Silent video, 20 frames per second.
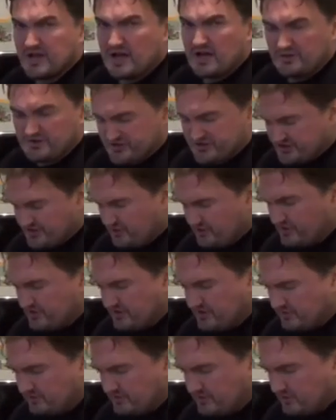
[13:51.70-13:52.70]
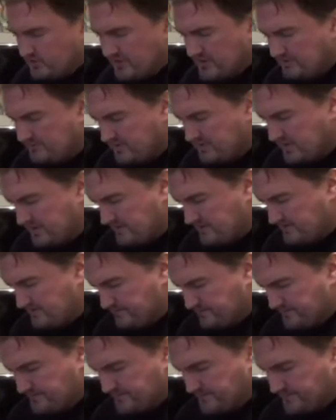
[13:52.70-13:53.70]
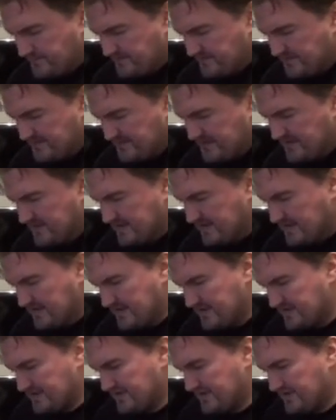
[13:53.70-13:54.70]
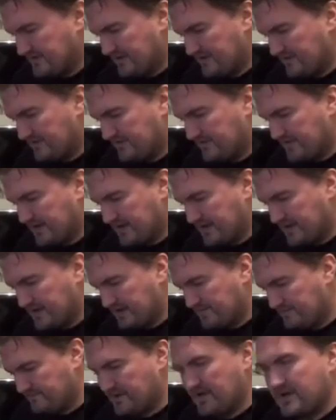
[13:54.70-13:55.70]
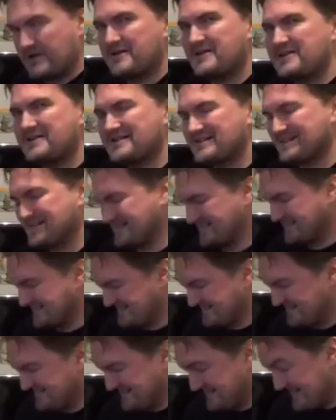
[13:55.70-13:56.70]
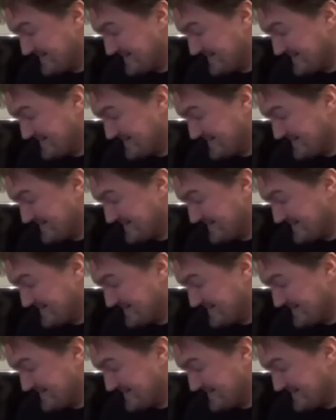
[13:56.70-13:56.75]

I'll show you, you know what I mean. It's all about fitting in.